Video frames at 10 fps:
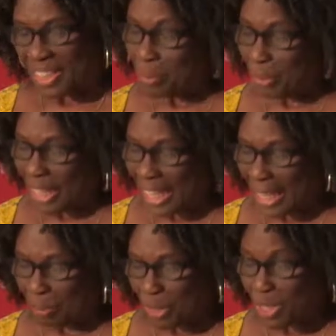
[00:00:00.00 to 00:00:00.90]
she
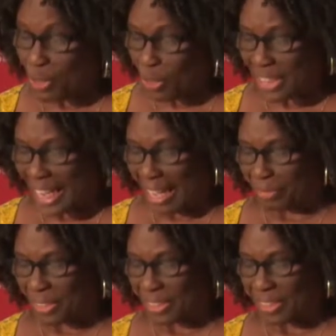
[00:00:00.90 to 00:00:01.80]
became sought
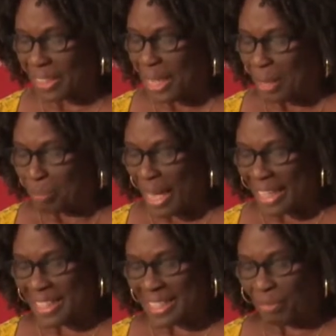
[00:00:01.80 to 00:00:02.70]
after
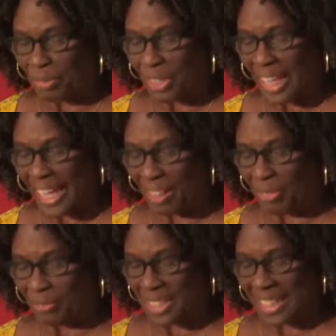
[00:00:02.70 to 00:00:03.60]
by several
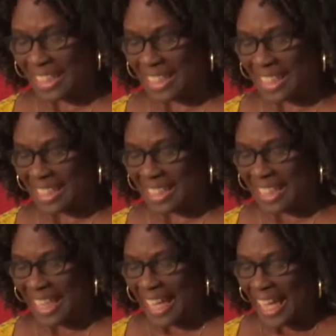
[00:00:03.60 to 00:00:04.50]
health
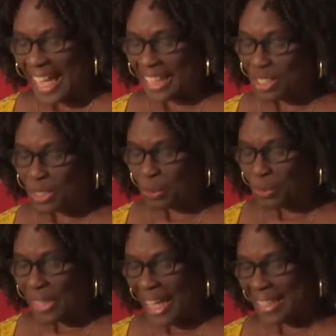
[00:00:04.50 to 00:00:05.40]
facilities and
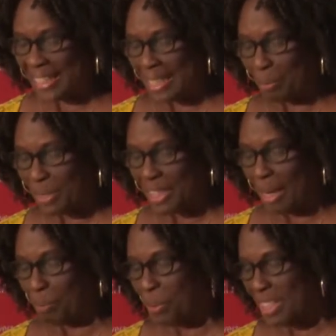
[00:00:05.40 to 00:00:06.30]
soon accepted
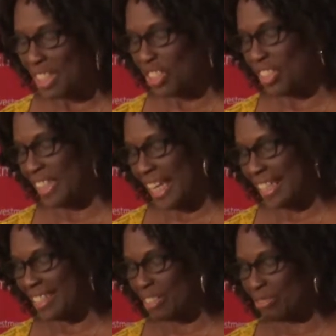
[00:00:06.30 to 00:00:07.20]
a position
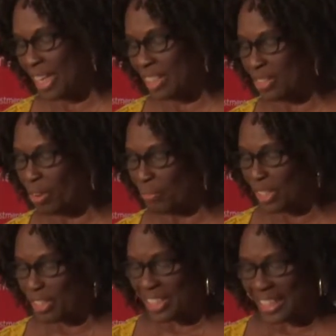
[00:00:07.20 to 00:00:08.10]
as director of
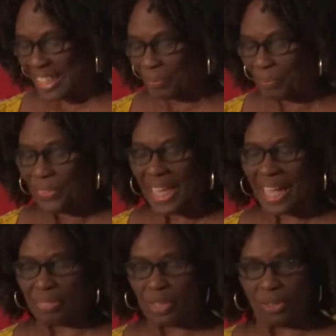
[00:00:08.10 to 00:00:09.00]
nursing
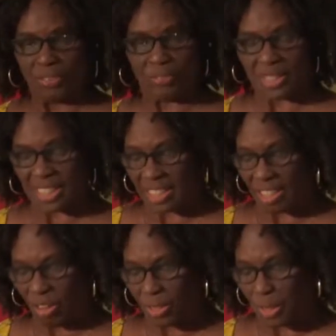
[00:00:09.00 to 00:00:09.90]
at the
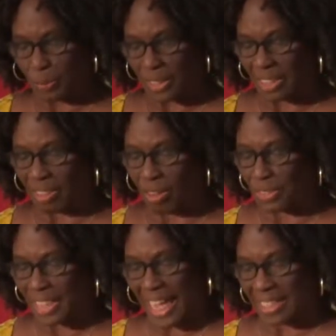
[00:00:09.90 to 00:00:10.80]
University Hospital
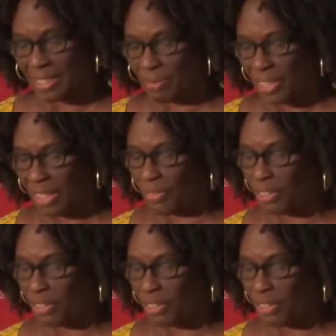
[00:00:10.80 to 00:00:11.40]
of Jacksonville,